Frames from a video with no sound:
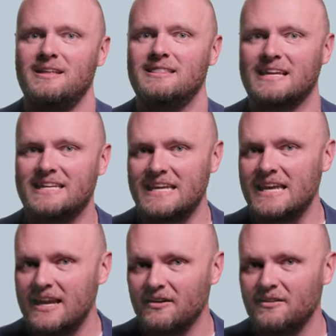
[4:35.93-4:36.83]
The key
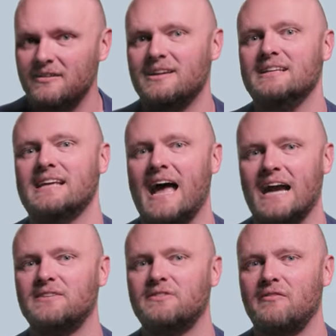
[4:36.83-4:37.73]
here is
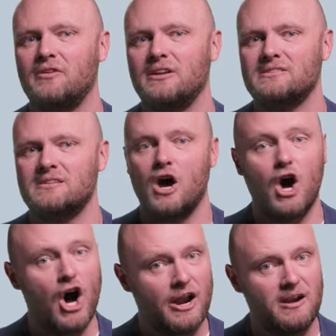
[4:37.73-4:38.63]
active governance,
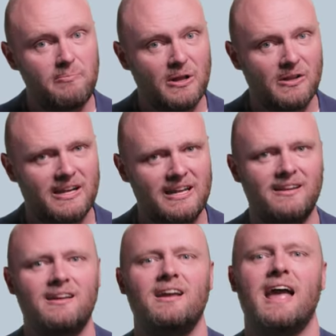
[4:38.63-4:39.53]
auditability,
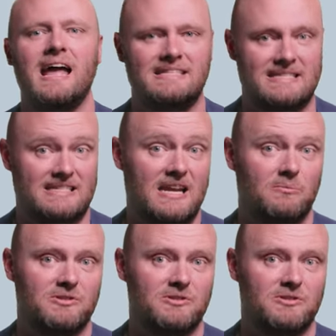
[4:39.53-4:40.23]
and sustainable